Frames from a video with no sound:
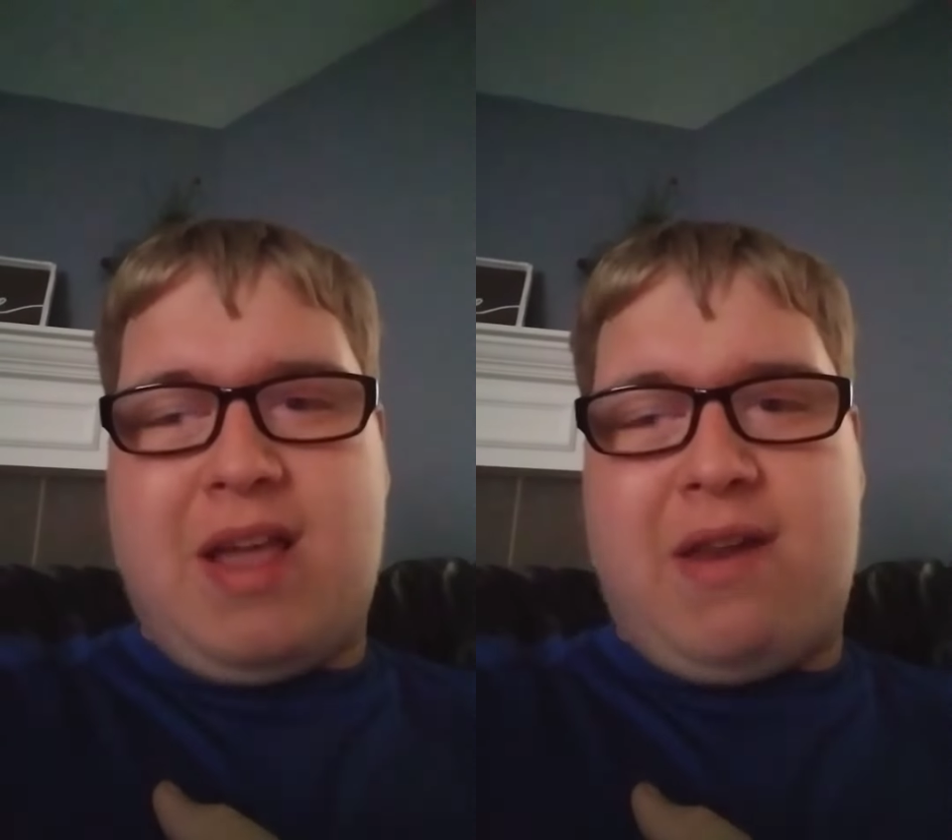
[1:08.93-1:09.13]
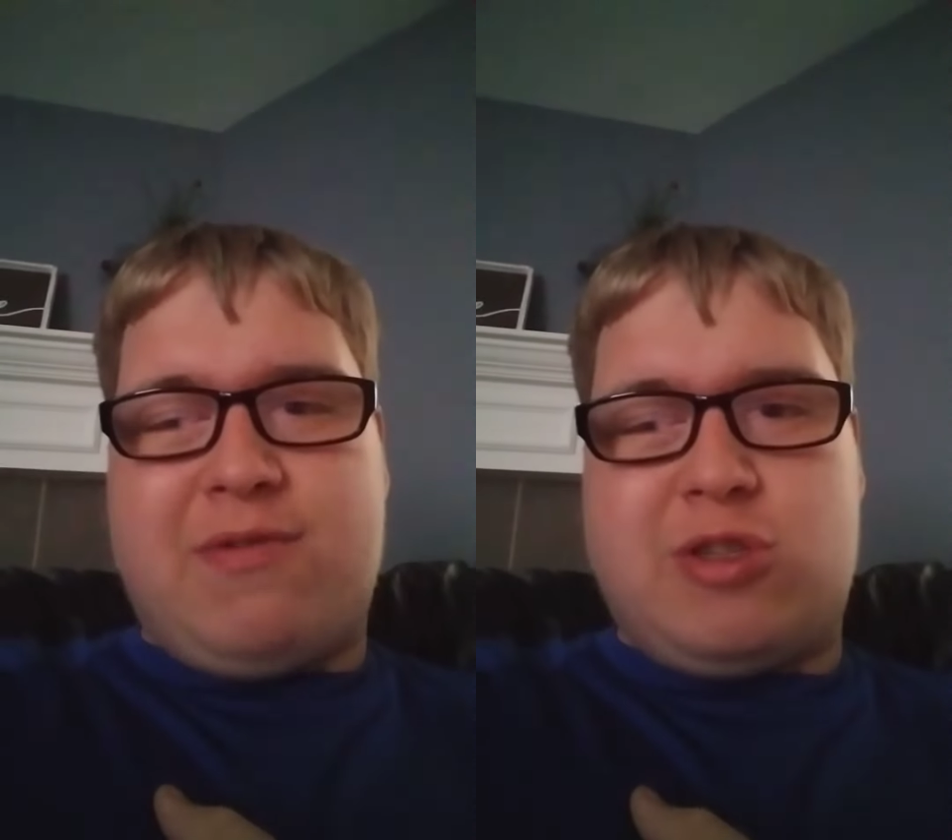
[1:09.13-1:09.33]

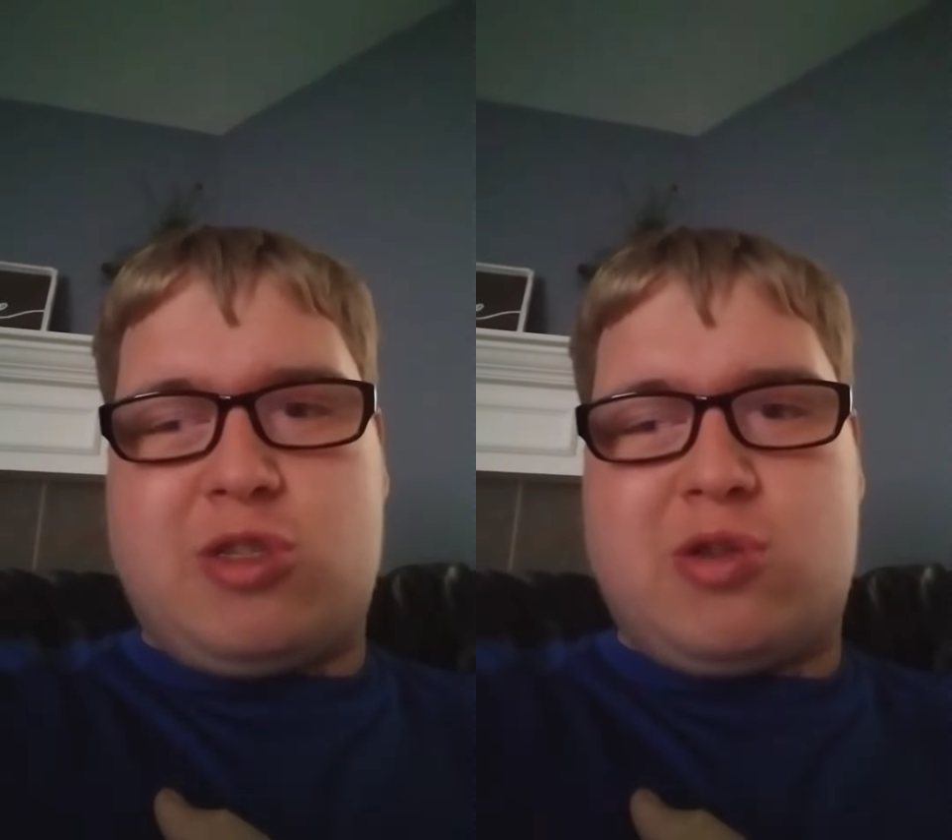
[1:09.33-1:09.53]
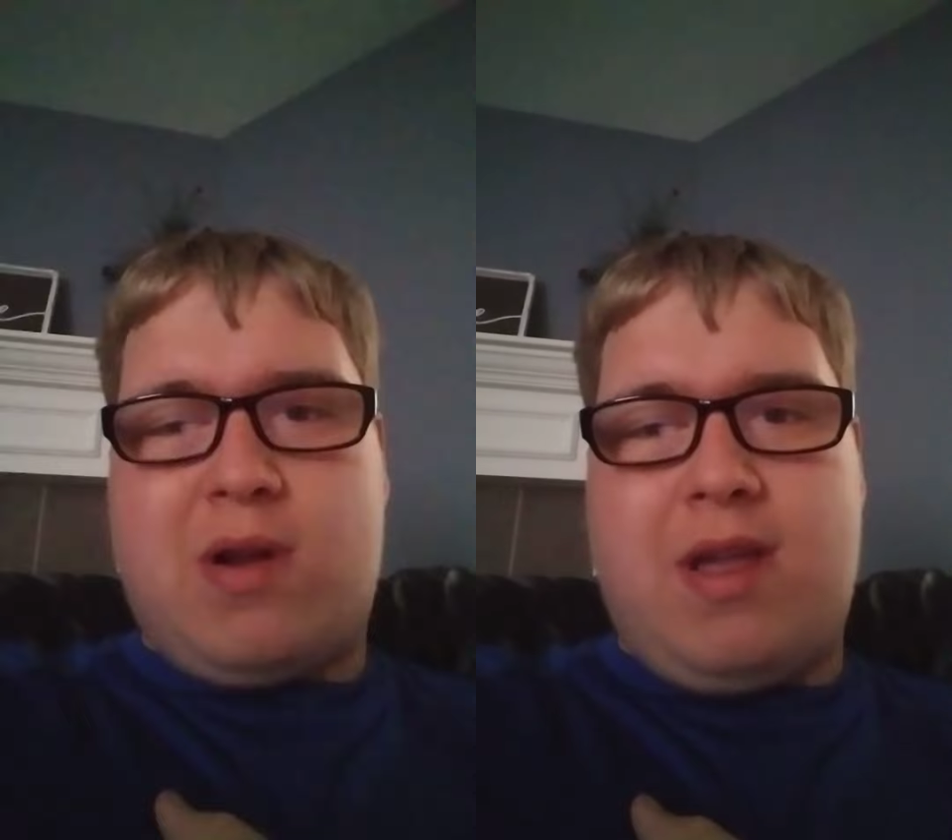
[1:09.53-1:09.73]
out of a
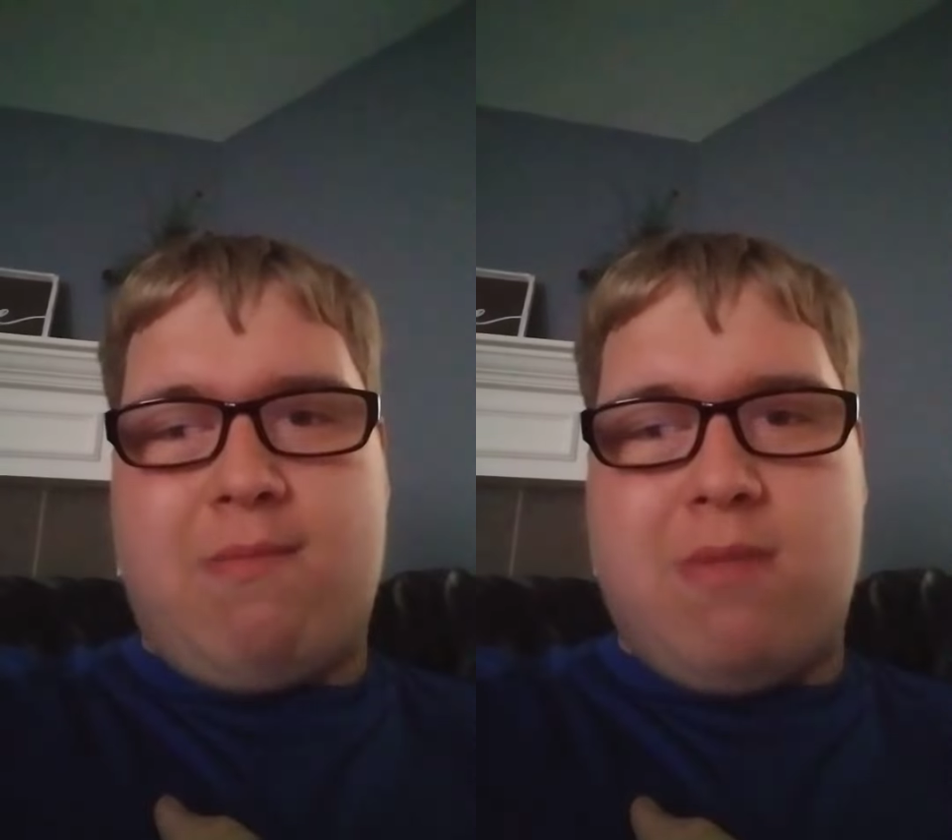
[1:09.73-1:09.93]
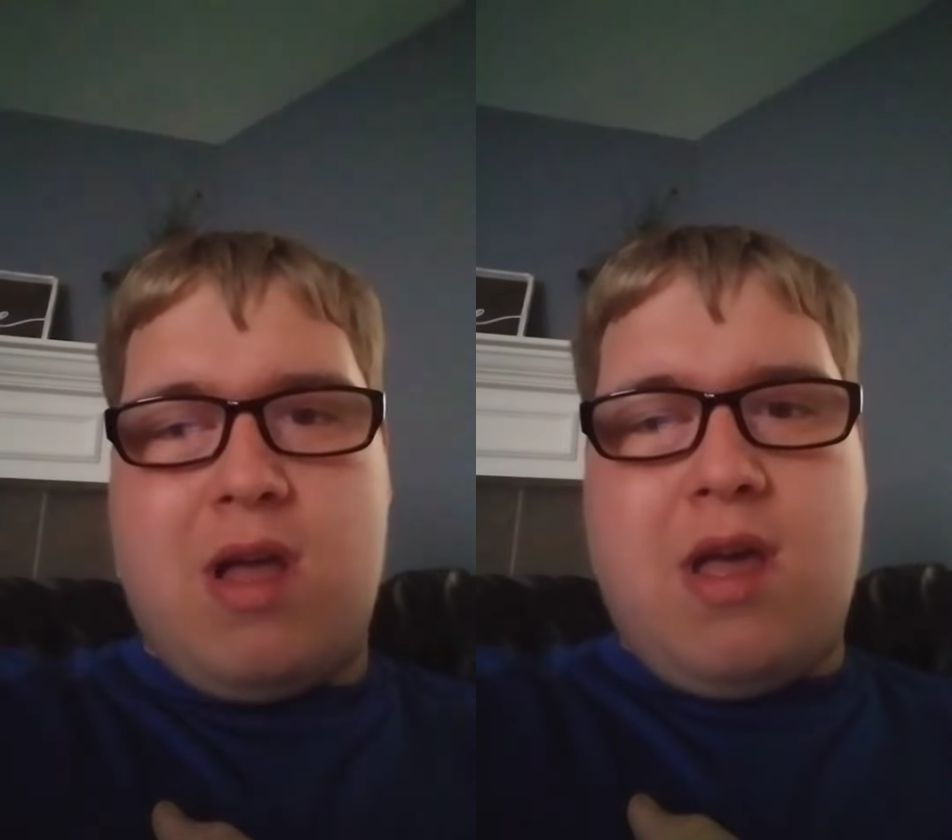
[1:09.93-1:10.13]

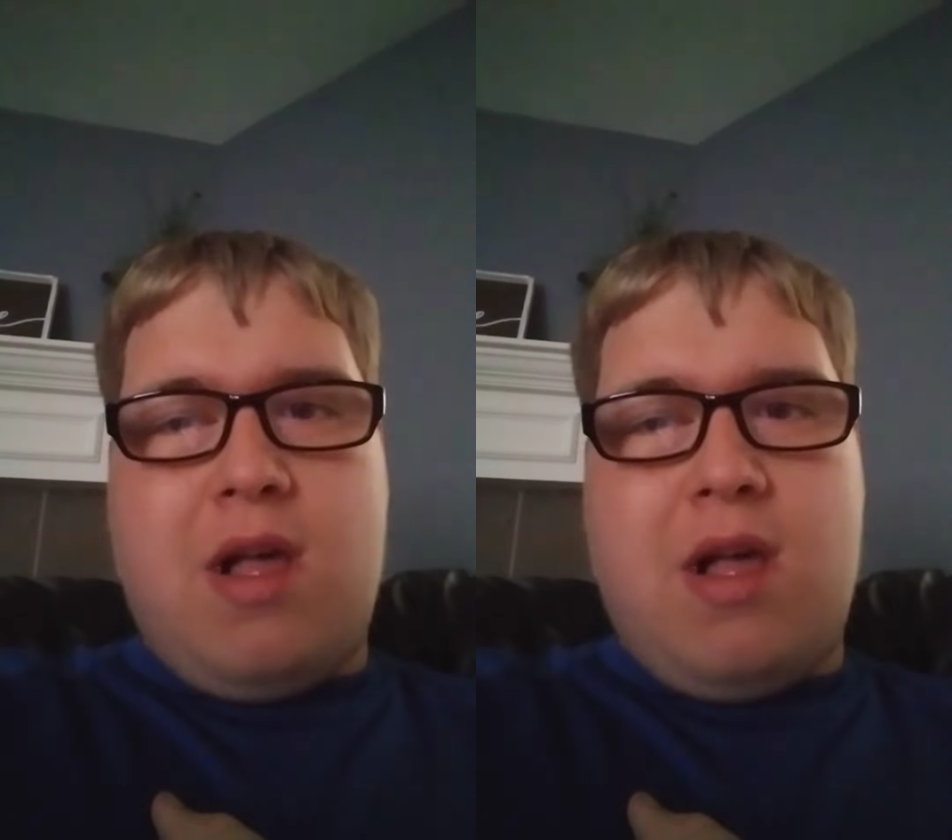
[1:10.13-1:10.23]
stream.